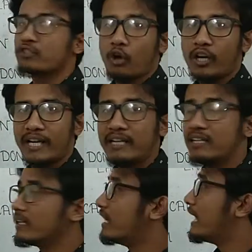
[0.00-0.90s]

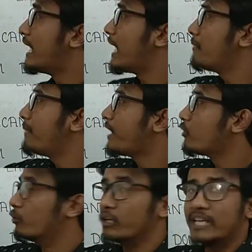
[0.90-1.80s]
Scotland, and
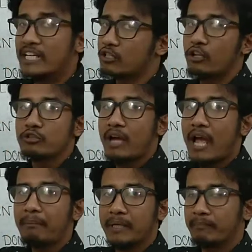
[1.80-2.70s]
Banquo, he is also
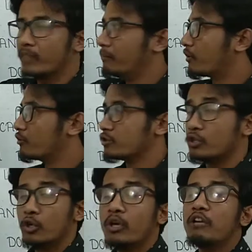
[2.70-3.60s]
happy
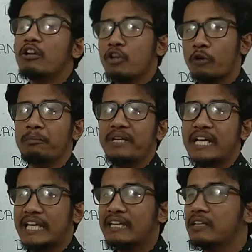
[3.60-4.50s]
because though he will not be
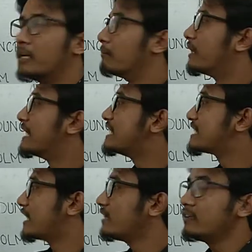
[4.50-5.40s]
the king, but his
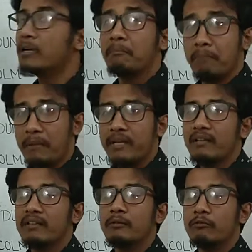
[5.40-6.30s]
son
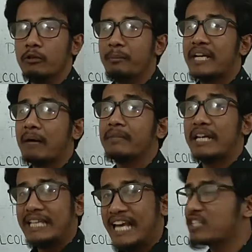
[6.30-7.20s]
maybe will become the
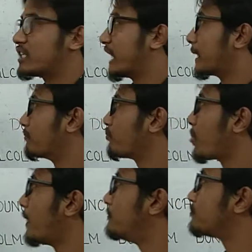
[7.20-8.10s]
next king.
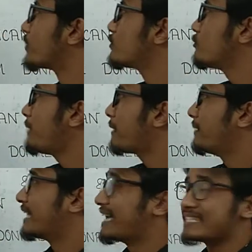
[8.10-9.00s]
So
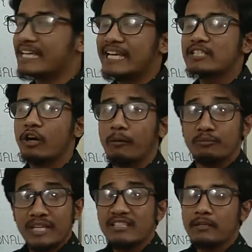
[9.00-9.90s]
Macbeth, as he is
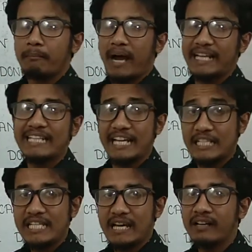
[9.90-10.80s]
obsessed by the
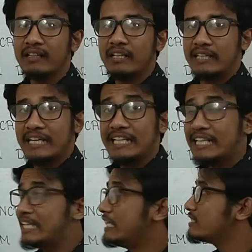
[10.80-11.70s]
idea that he
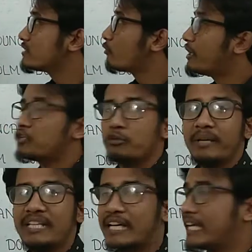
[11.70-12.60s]
is going to
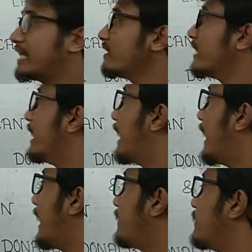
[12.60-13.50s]
be the king,
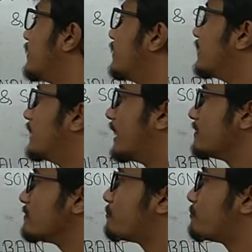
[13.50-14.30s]
and the